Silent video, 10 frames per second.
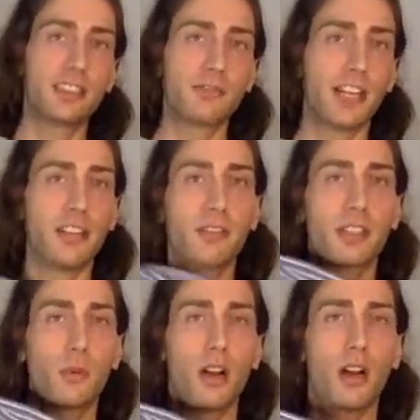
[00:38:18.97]
favorite
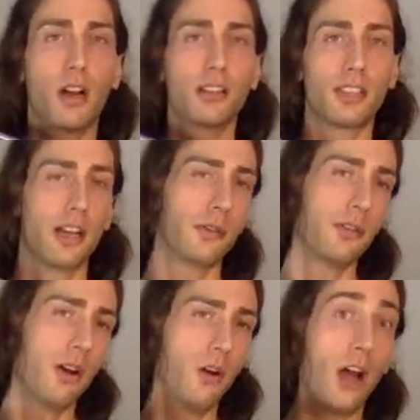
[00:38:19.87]
ones. I don't
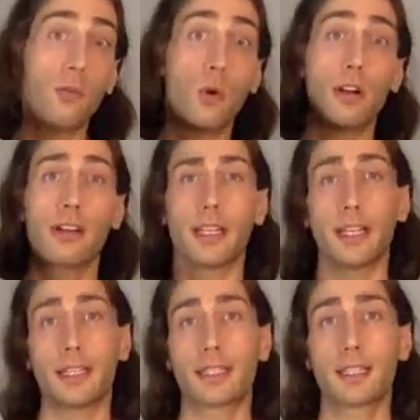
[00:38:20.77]
know. I've worn
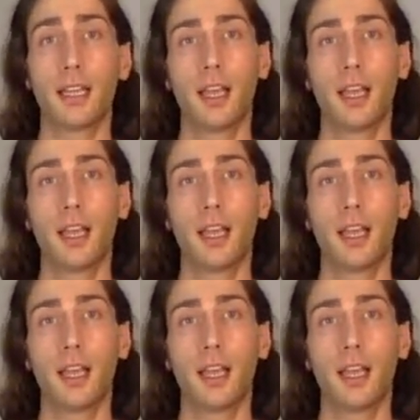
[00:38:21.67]
this.